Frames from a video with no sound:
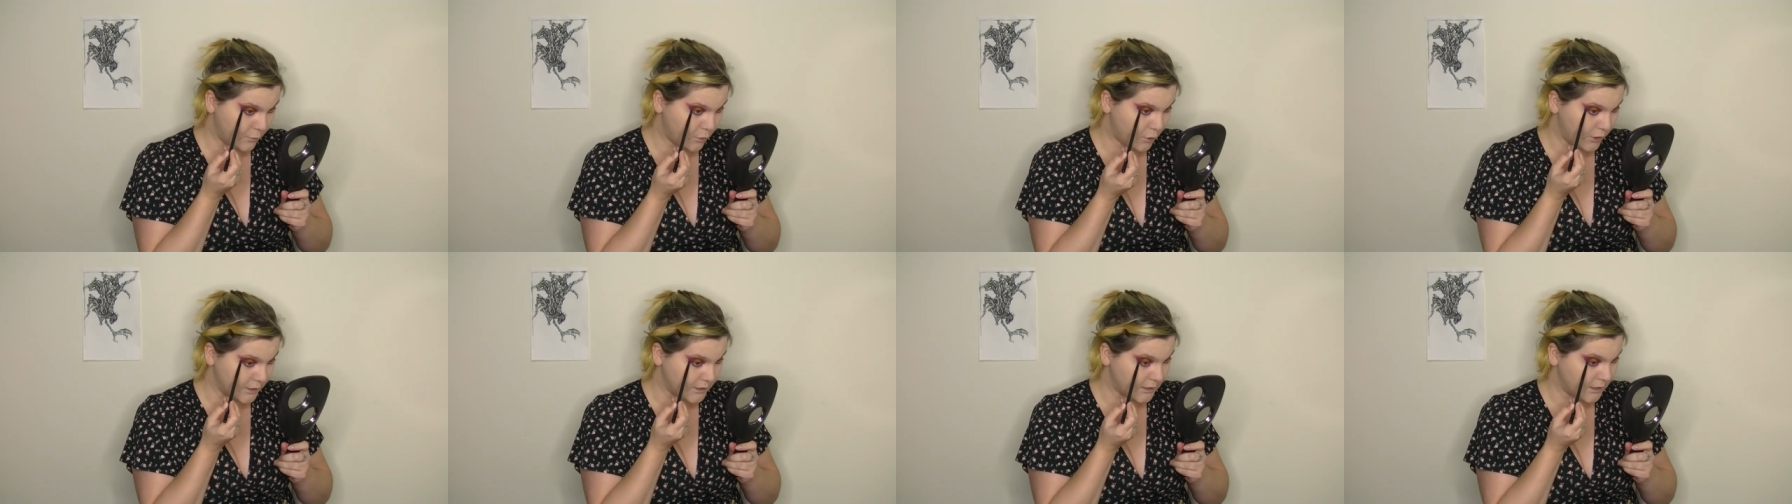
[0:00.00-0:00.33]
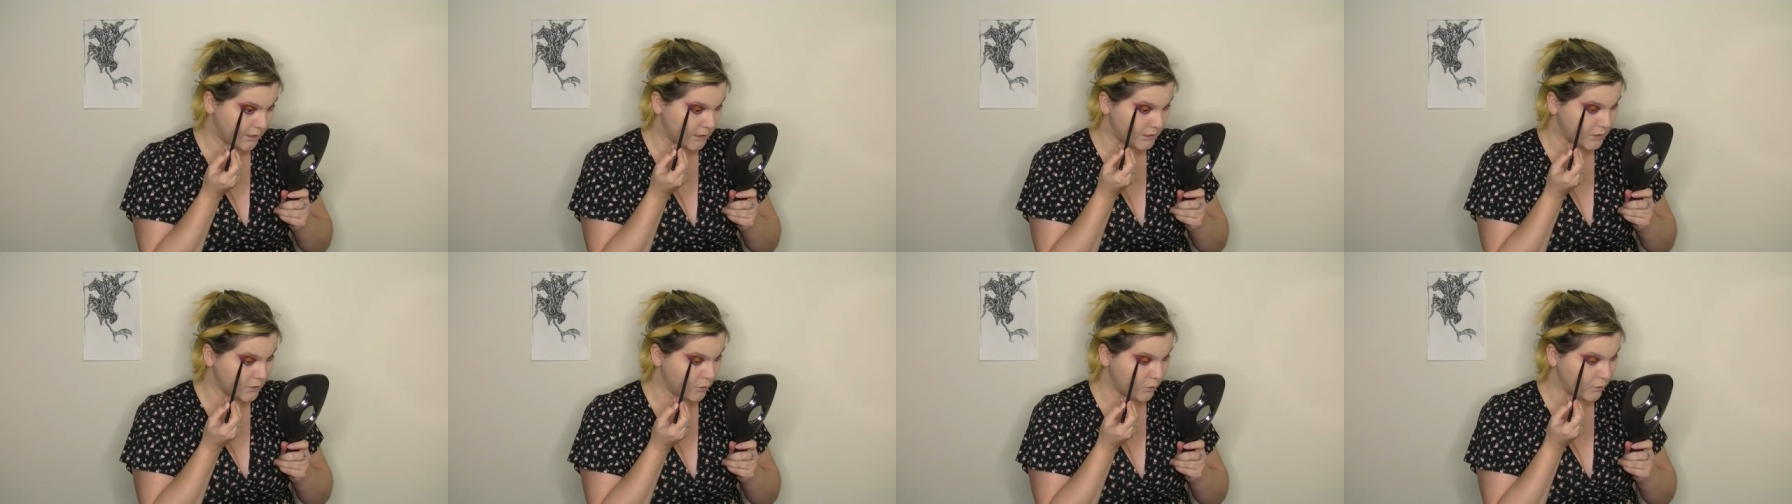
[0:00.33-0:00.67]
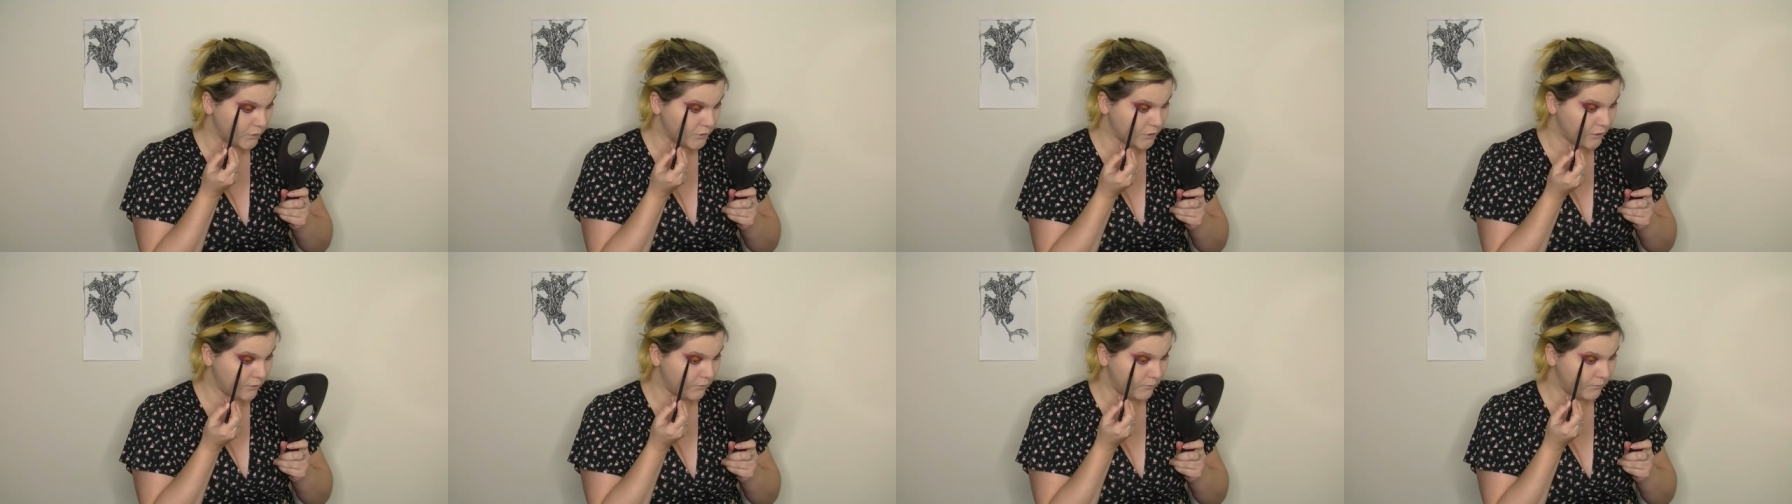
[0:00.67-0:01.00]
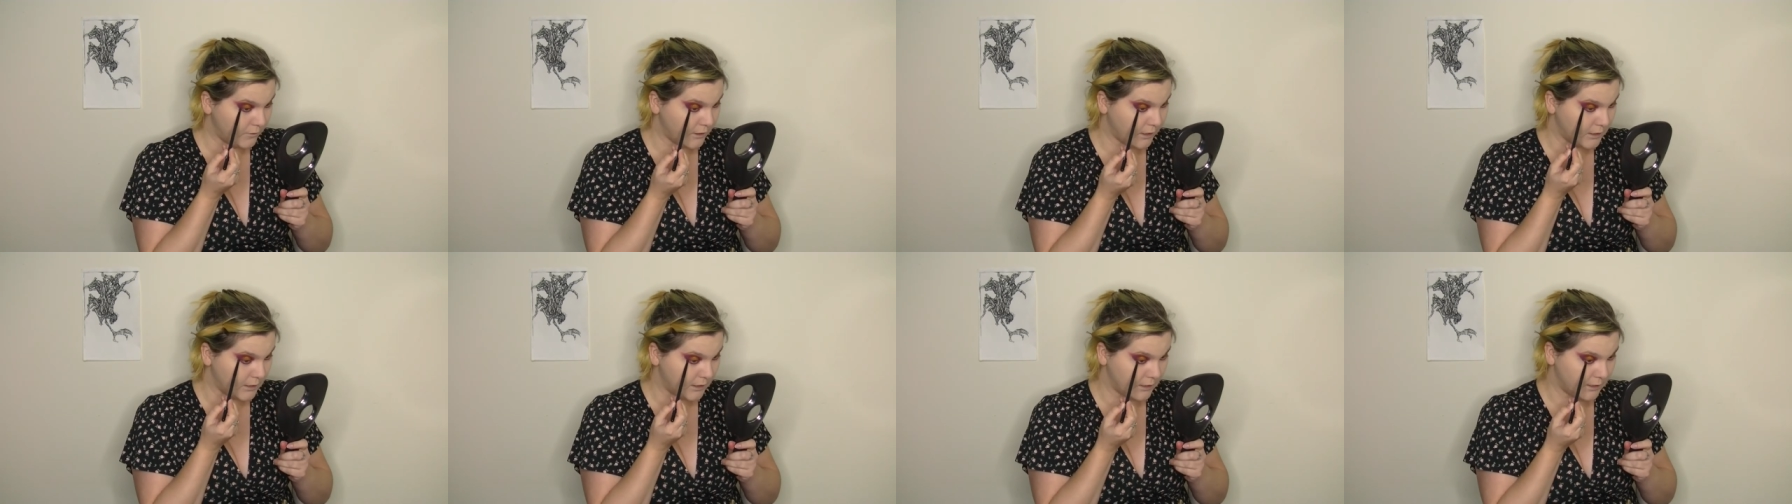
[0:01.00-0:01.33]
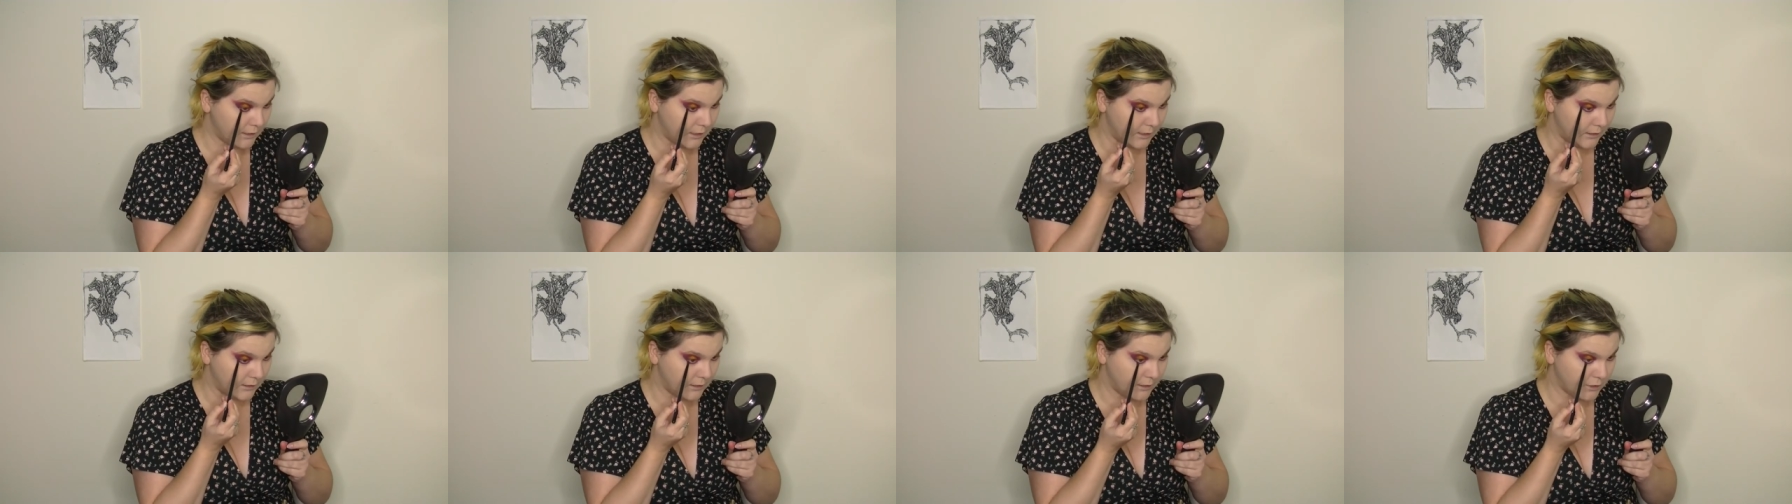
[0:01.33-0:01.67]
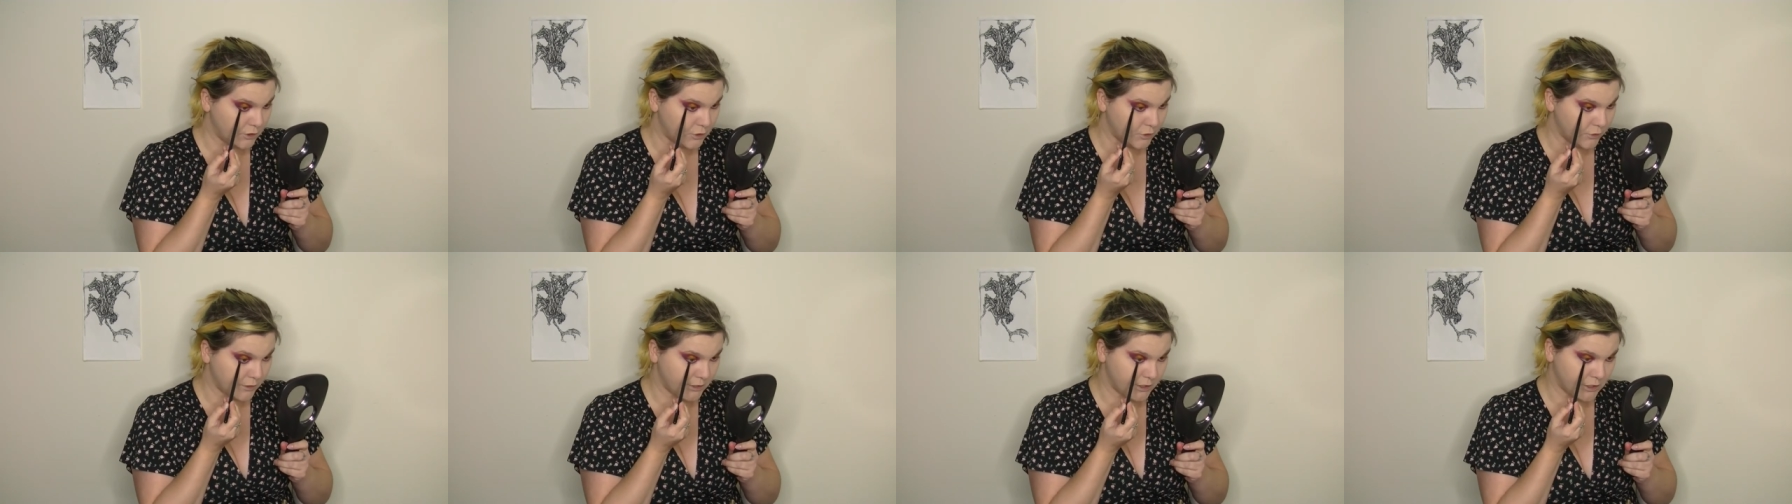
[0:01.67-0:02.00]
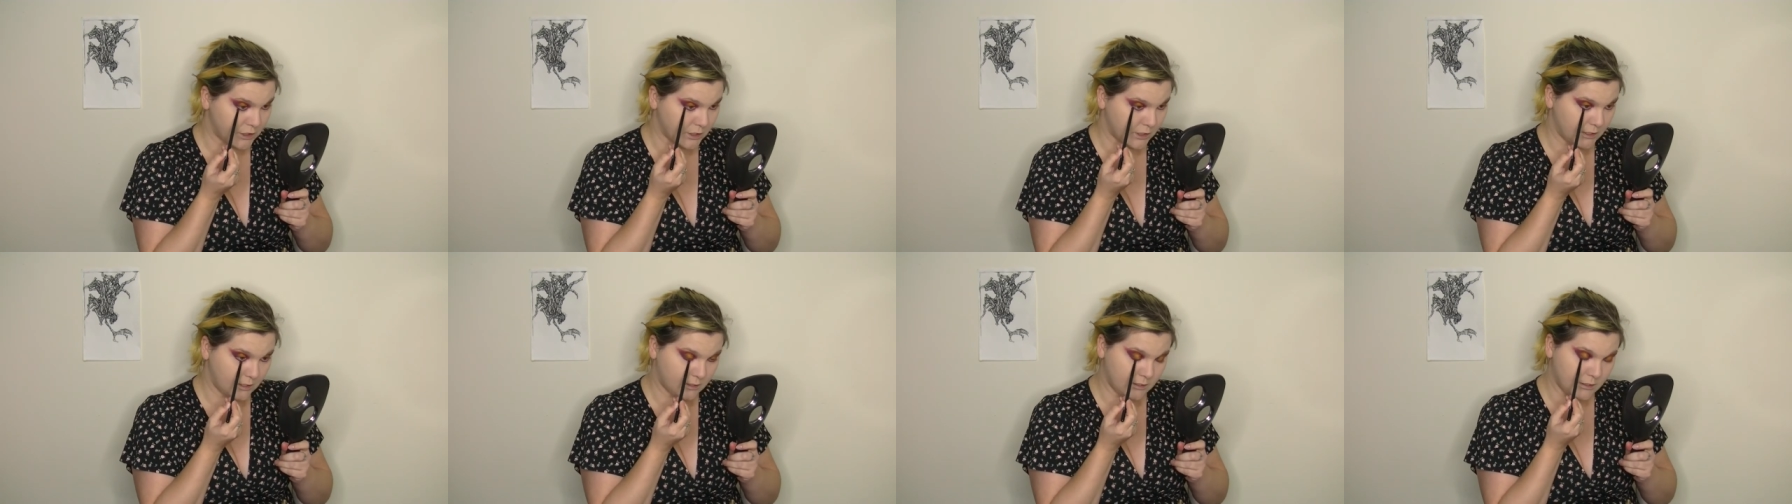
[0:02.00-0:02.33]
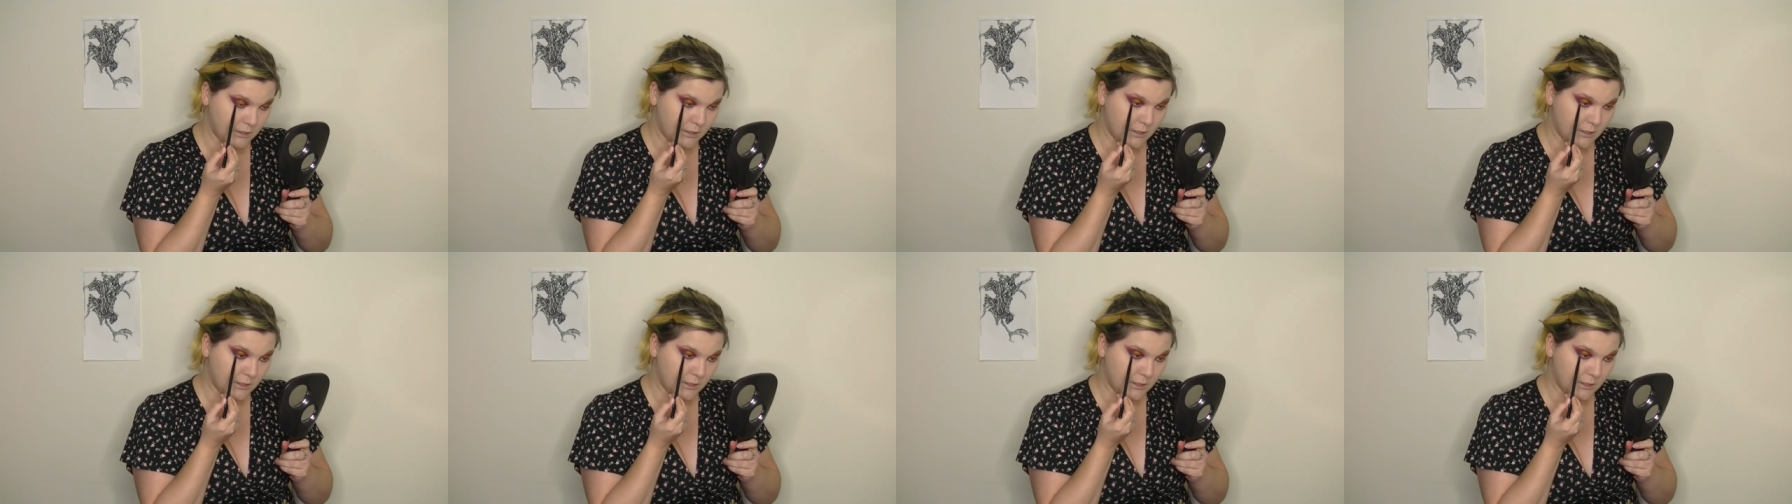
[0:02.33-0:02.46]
poisoning is also found in their literature.